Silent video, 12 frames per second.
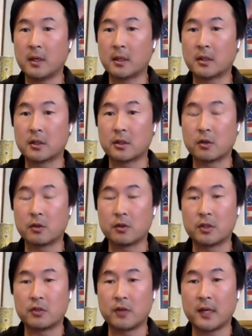It just goes
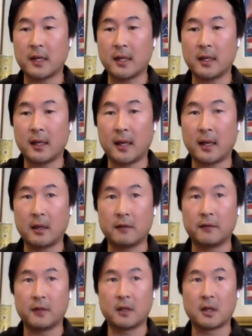straight in and out
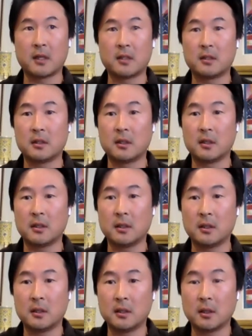of the
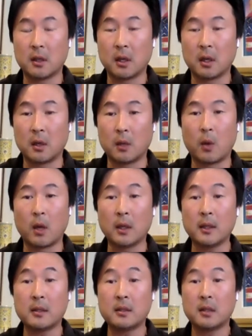custody
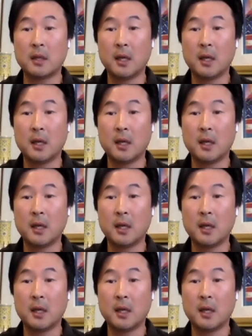wallet,